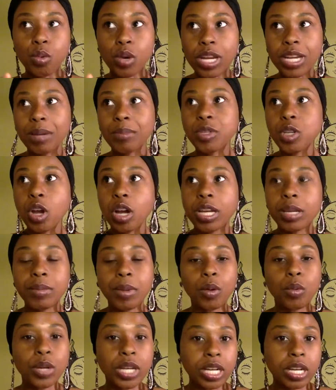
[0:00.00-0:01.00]
And I'm talking
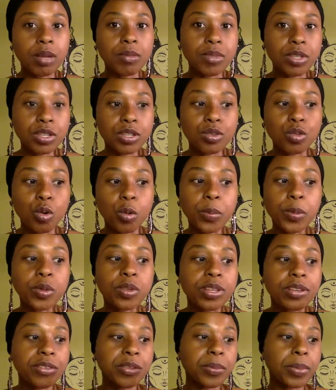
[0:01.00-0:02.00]
about when it comes to
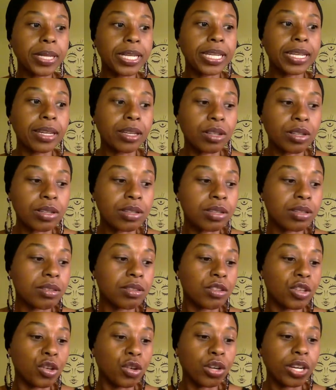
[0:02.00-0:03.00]
Scorpios. Everybody else,
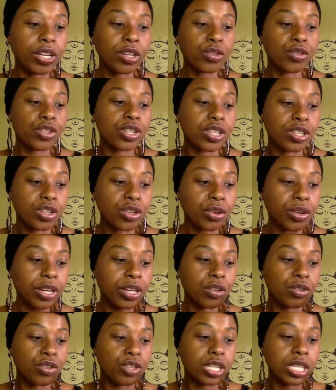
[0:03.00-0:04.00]
your energy is your
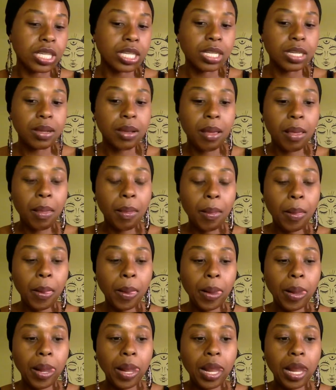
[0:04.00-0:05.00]
energy.
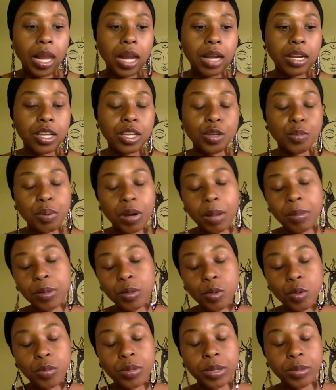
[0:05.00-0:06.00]
You probably
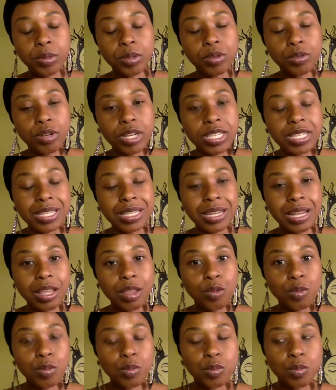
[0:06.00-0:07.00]
won't be able to
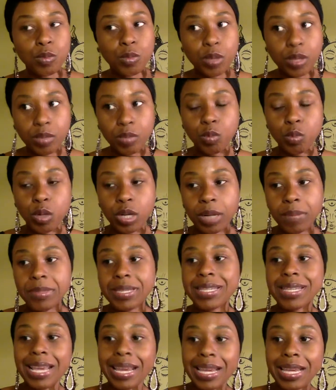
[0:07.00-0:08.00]
resonate with what I'm
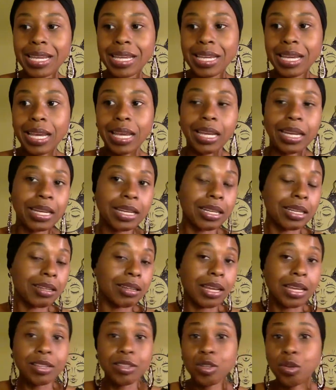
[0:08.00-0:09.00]
saying, and
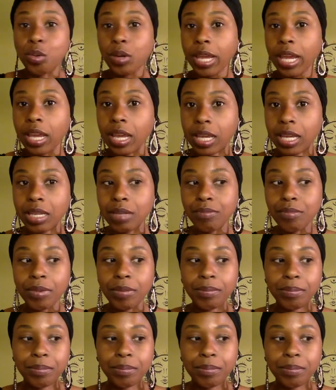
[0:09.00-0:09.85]
that's okay.